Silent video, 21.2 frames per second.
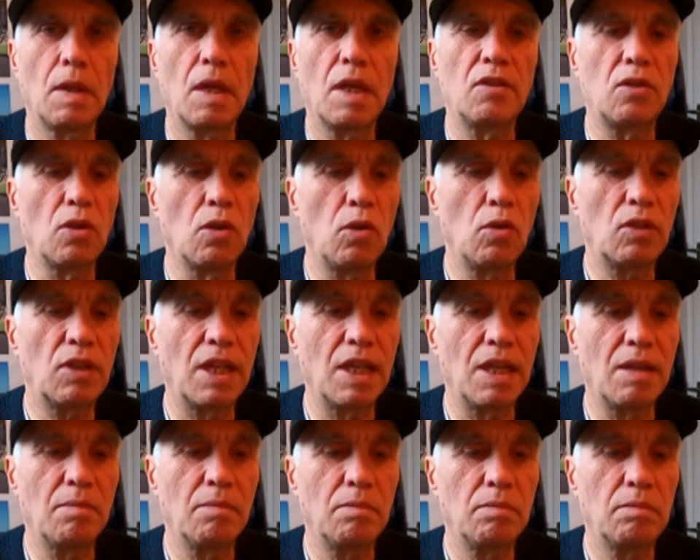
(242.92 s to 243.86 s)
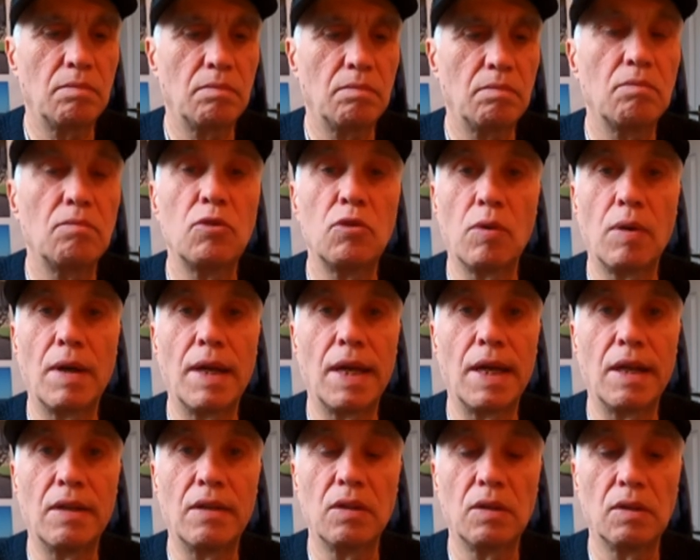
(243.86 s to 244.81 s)
It all came to a
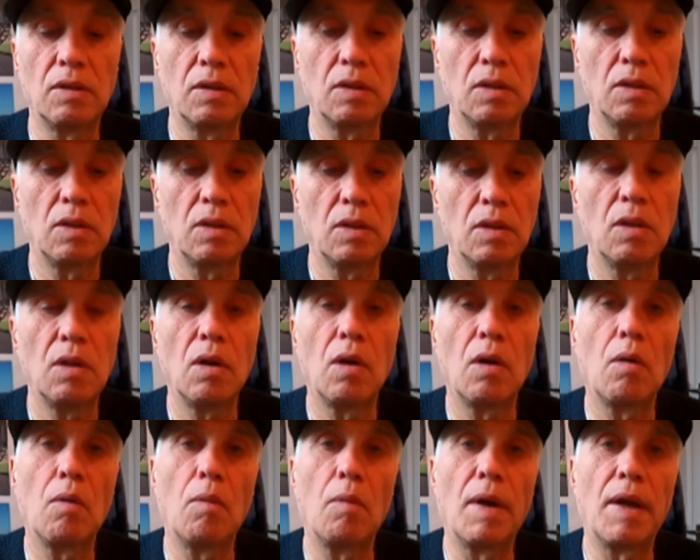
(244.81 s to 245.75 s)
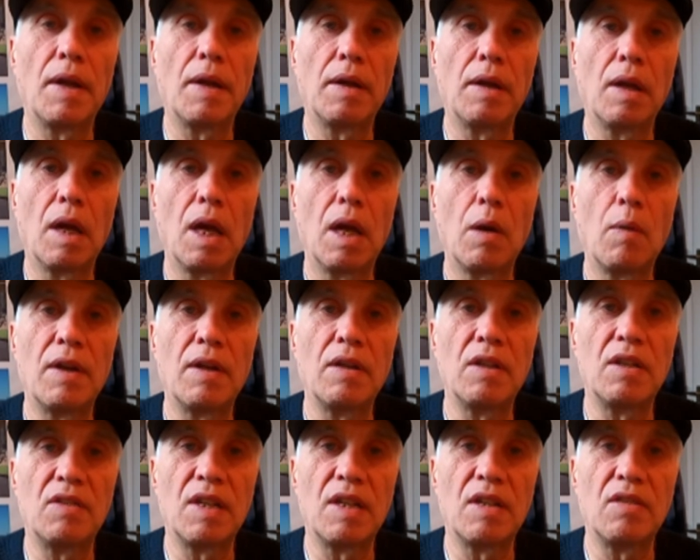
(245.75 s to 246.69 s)
head when I went
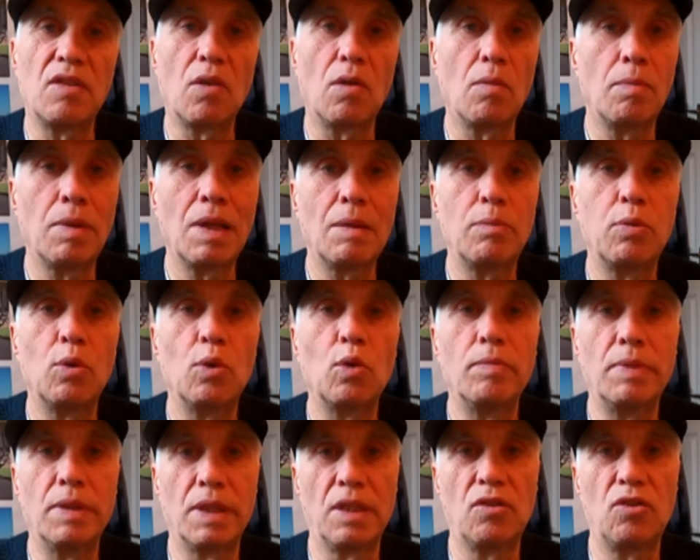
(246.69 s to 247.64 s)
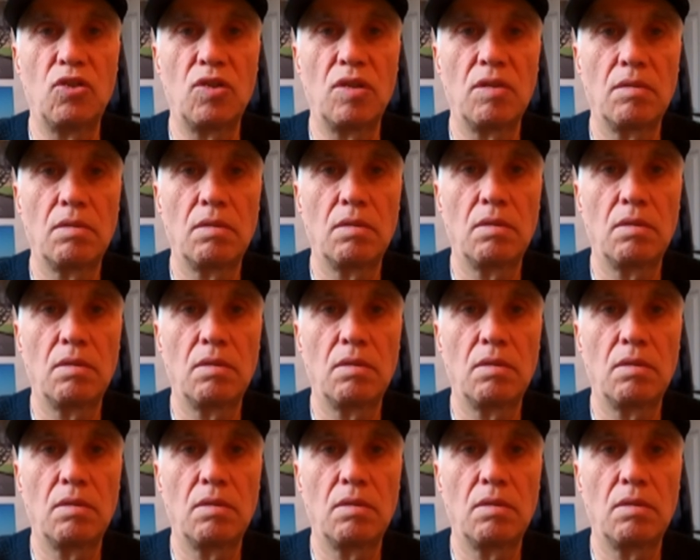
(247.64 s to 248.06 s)
detecting on Blackpool Beach